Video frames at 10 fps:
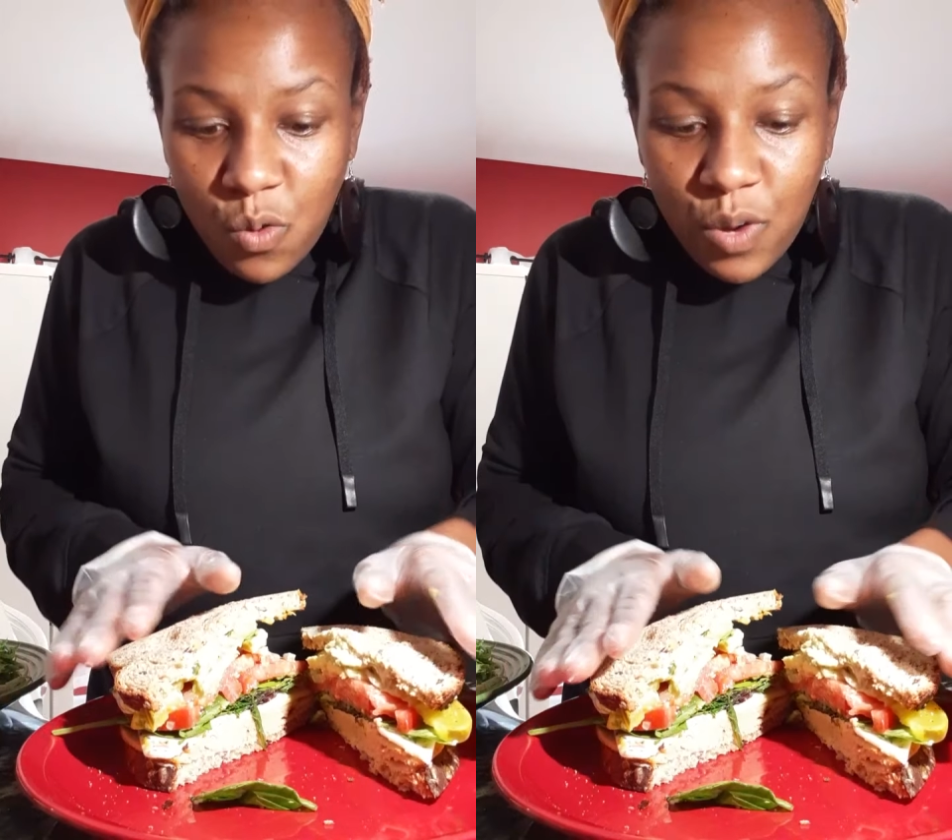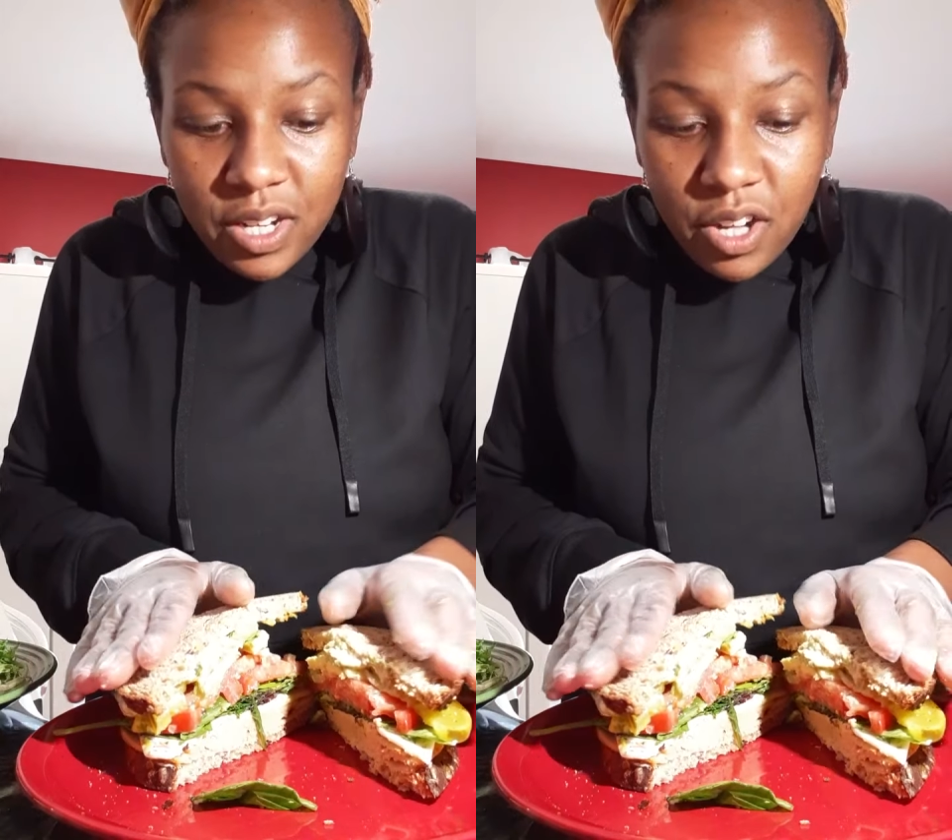
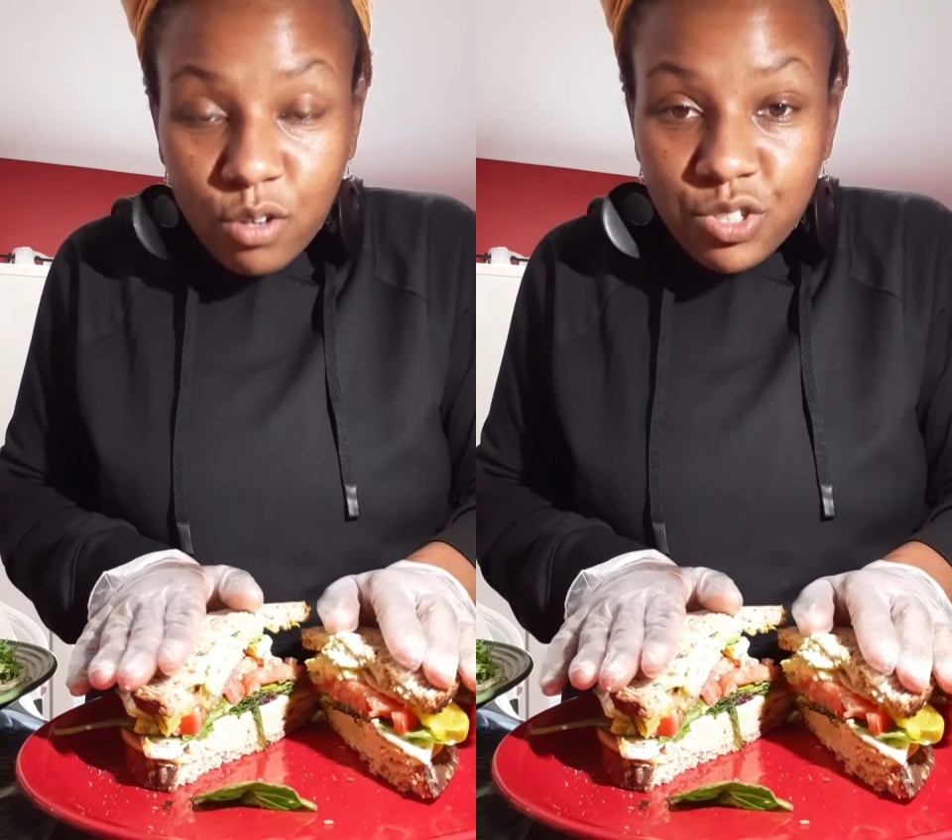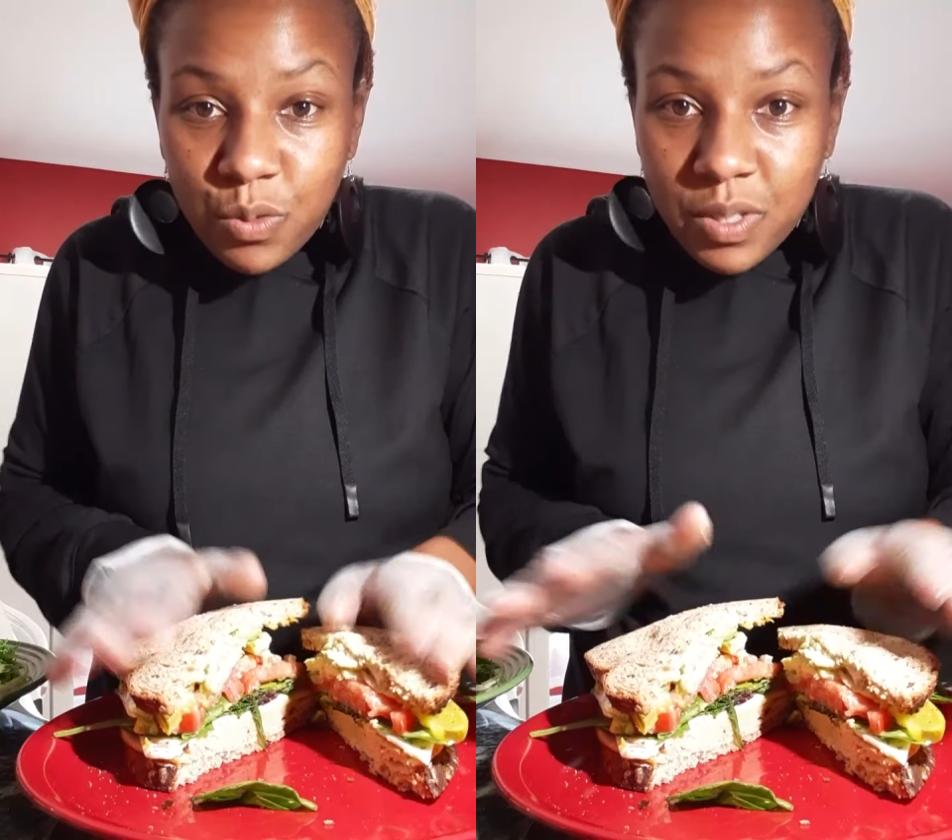We in the
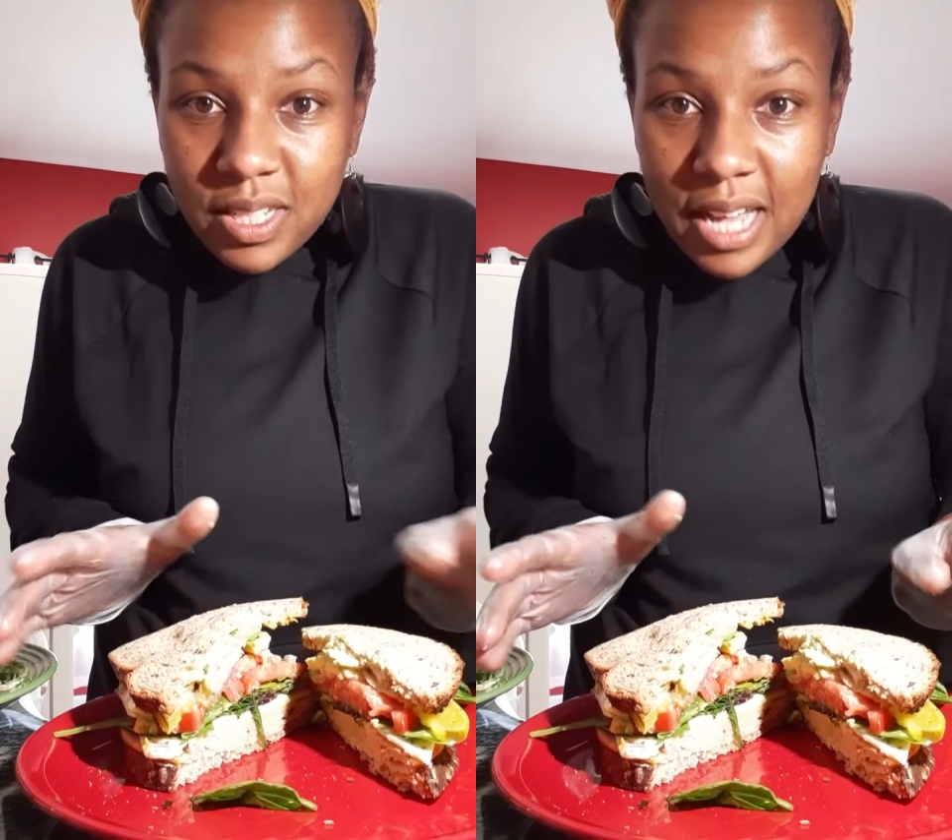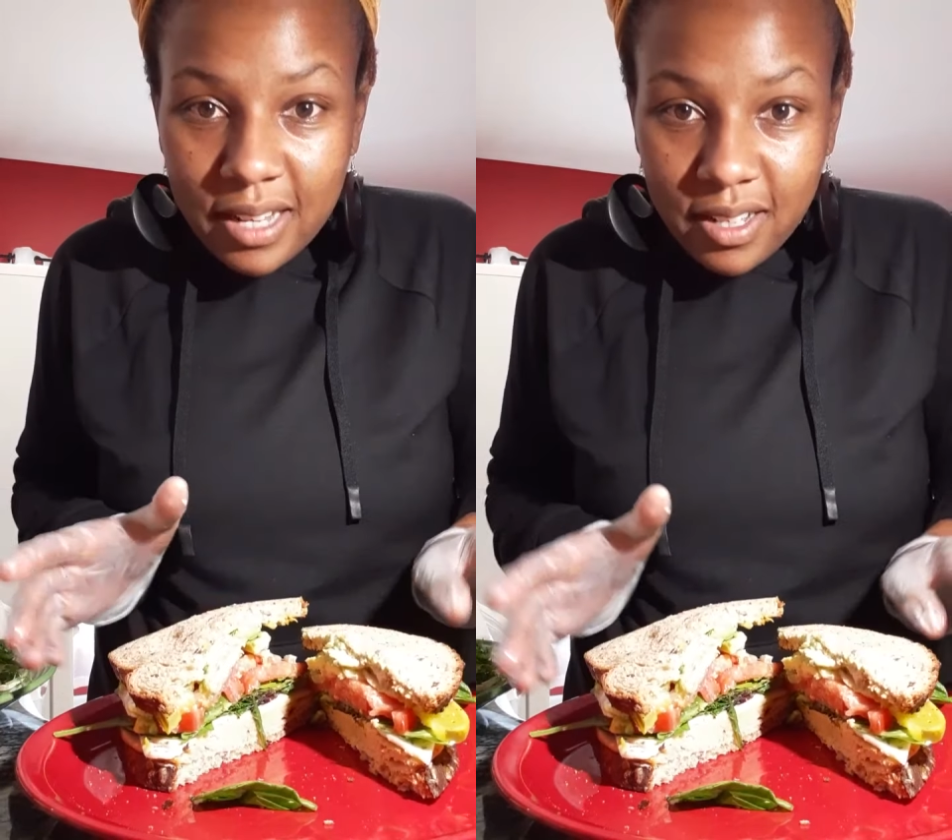kosher was
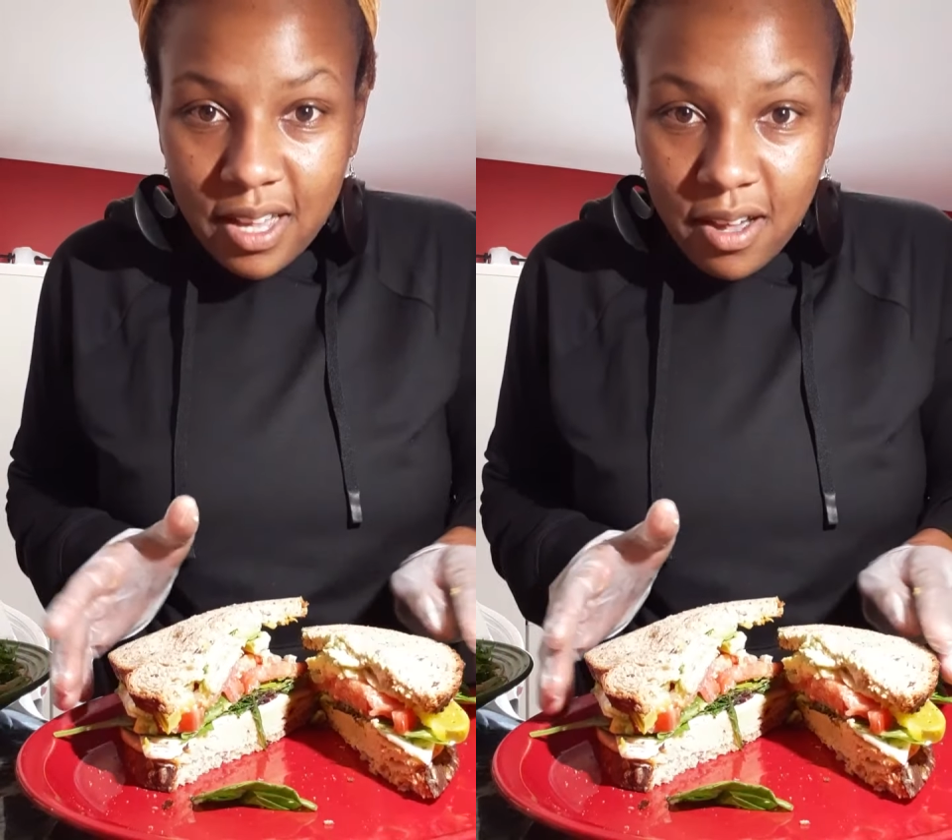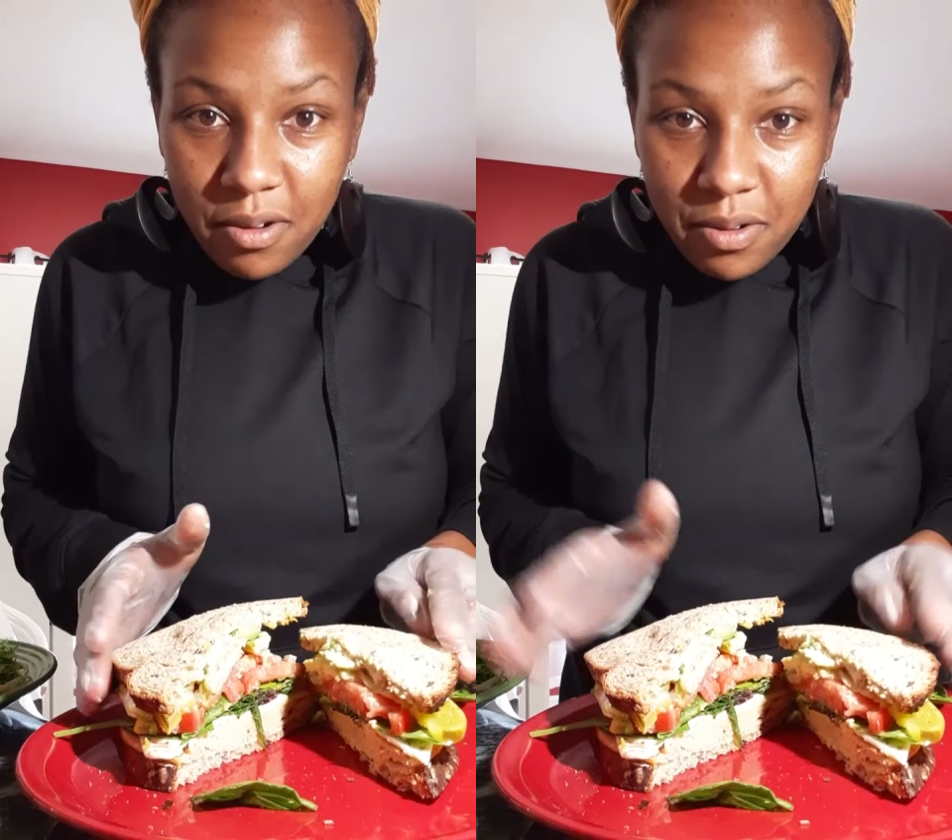diner,
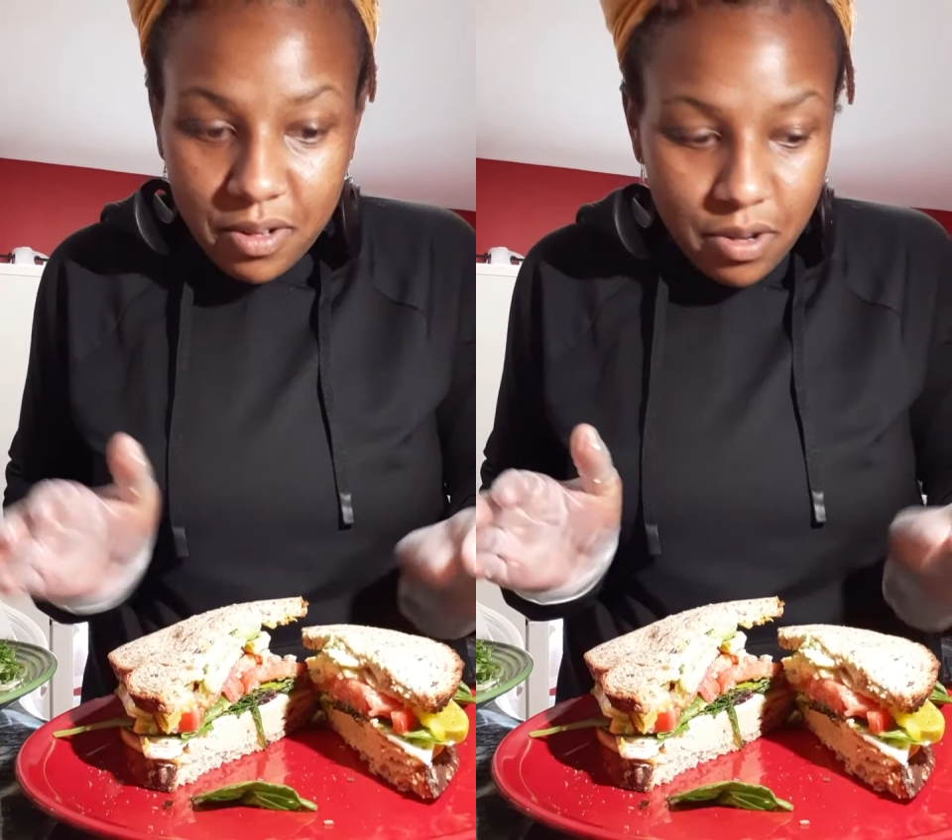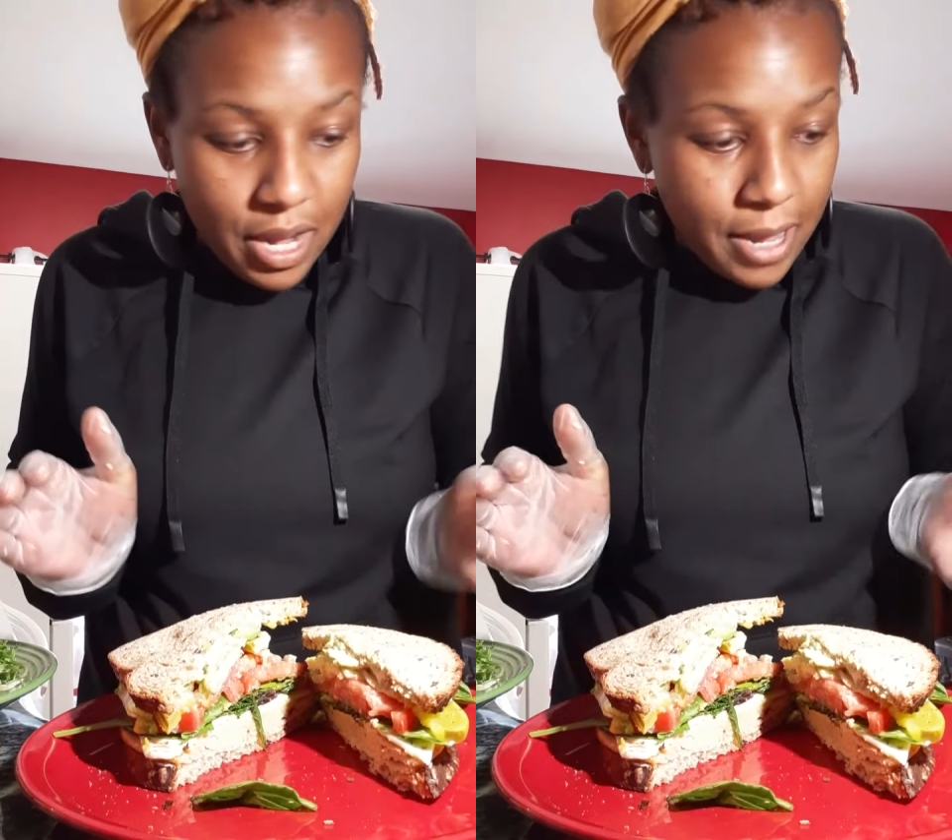y'all,
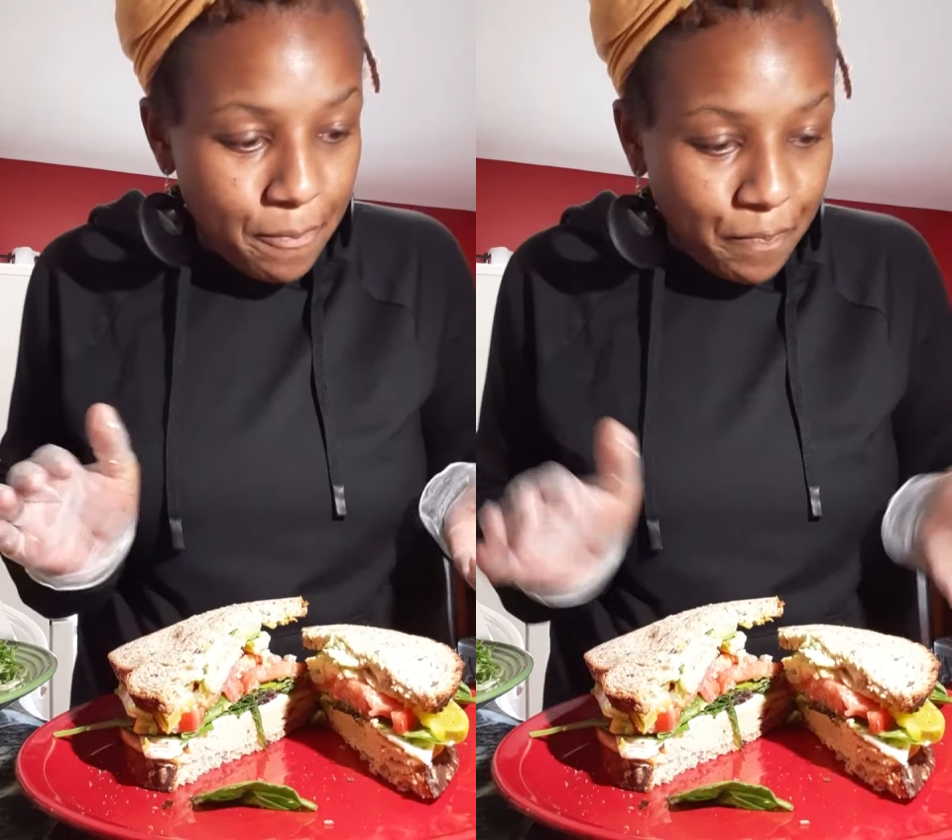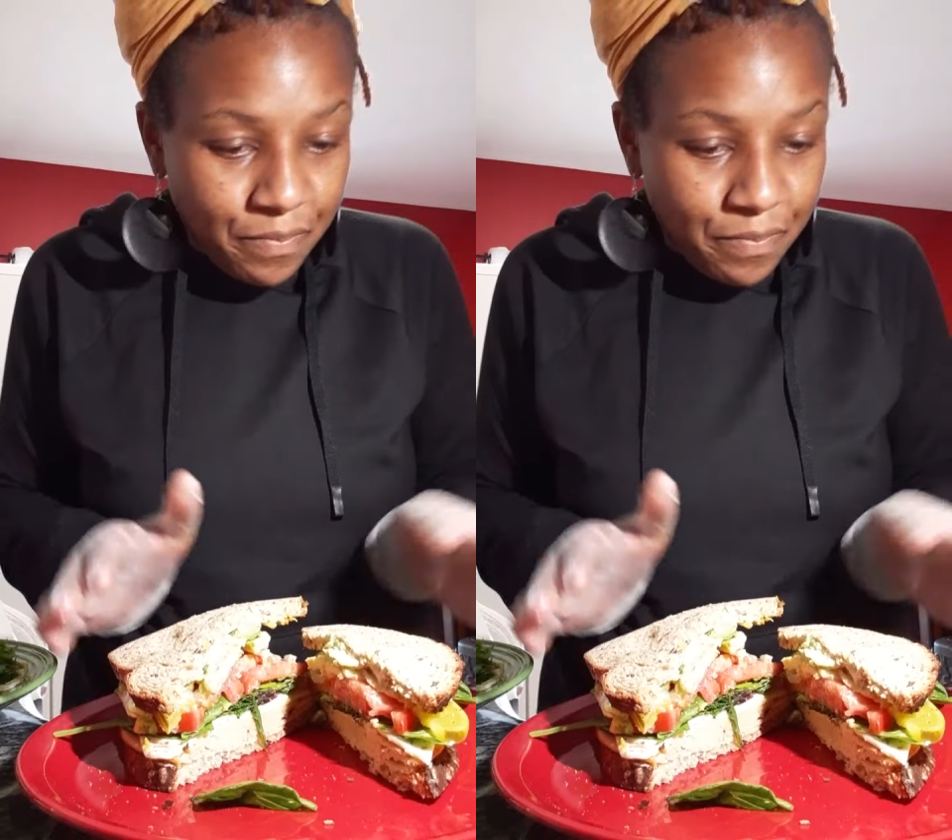okay?